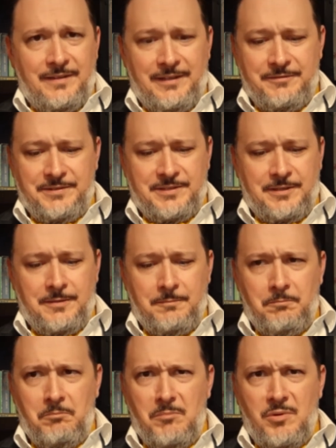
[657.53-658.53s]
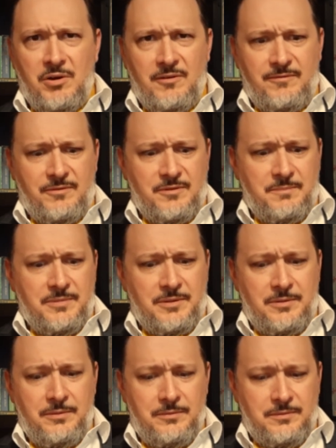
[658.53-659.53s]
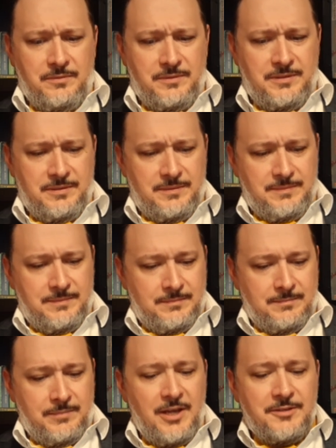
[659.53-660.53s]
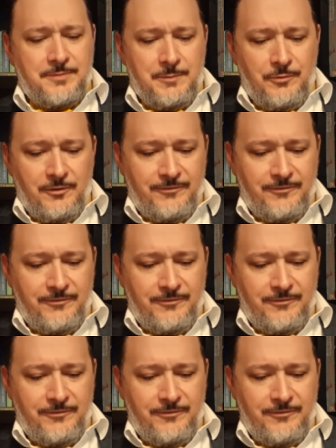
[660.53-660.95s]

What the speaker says: It was a marvel to behold. Possibly more